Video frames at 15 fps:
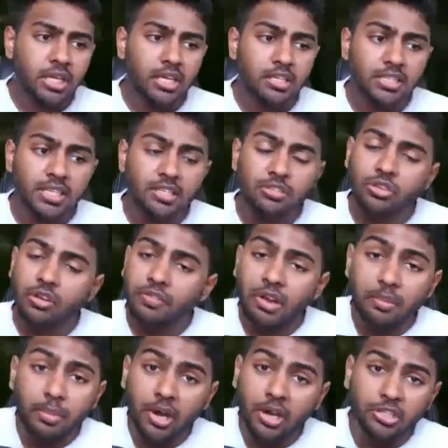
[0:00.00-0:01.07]
See, it's not very
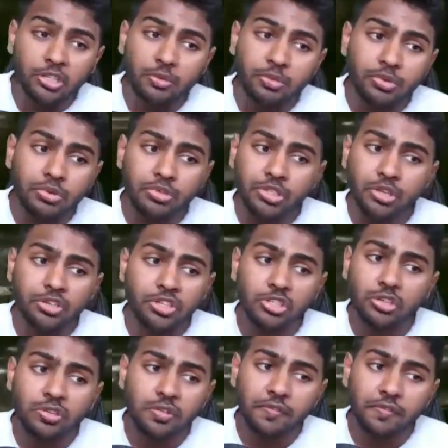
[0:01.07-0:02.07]
punishable, so just doing the